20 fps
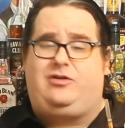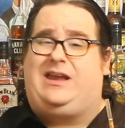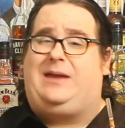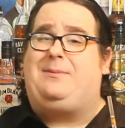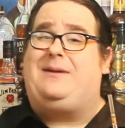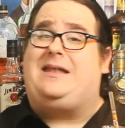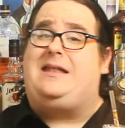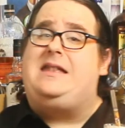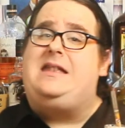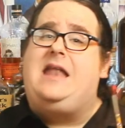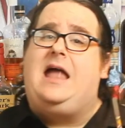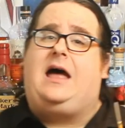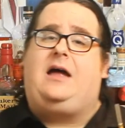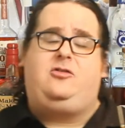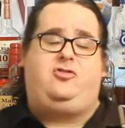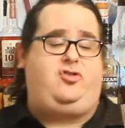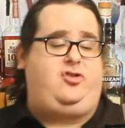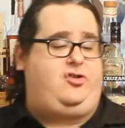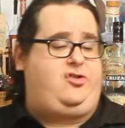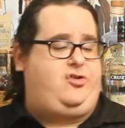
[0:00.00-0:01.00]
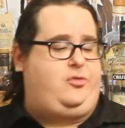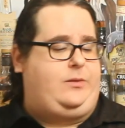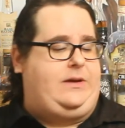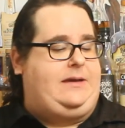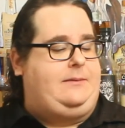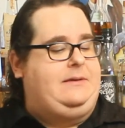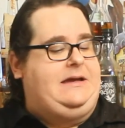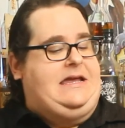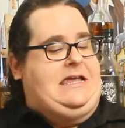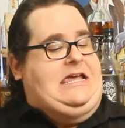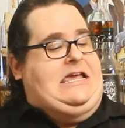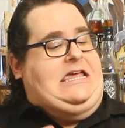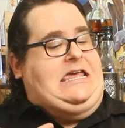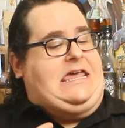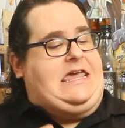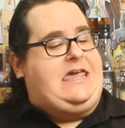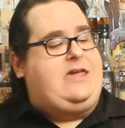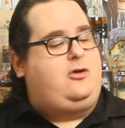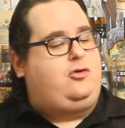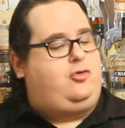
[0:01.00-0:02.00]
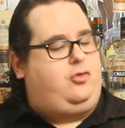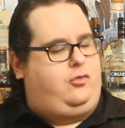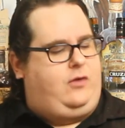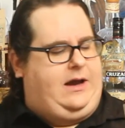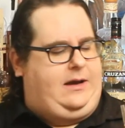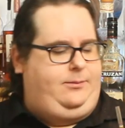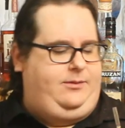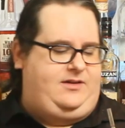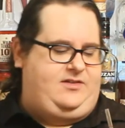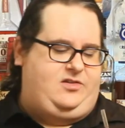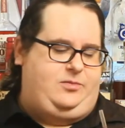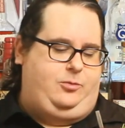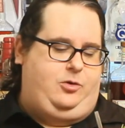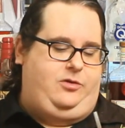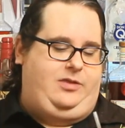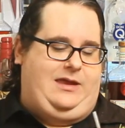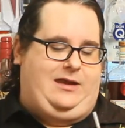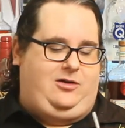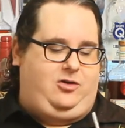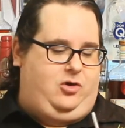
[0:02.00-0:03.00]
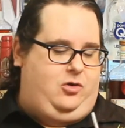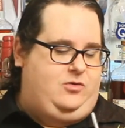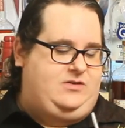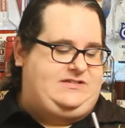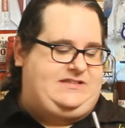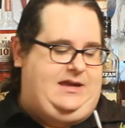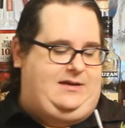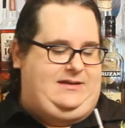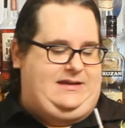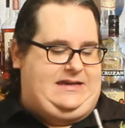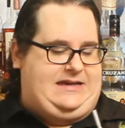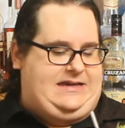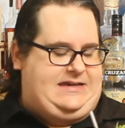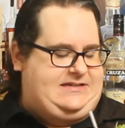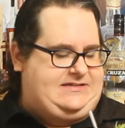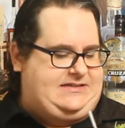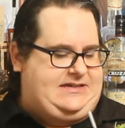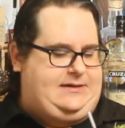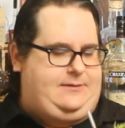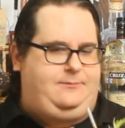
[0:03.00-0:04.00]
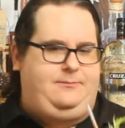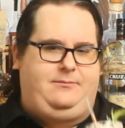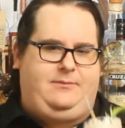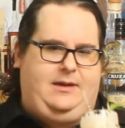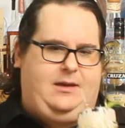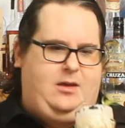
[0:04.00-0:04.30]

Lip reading: drink, but not too sweet. Incredibly smooth. It goes down easy.